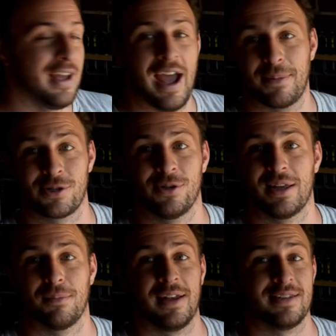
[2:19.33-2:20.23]
Absolutely
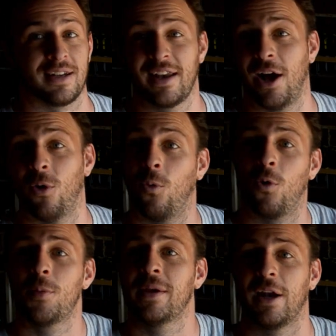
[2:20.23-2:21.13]
amazing. Now,
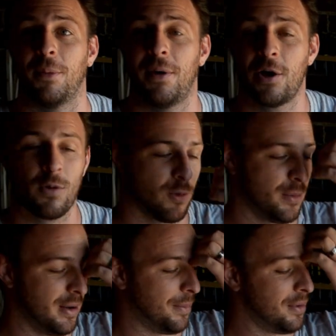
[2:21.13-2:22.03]
warming it up. How do we
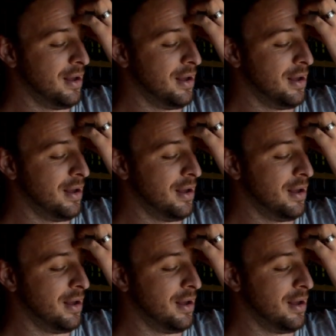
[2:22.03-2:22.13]
warm it up?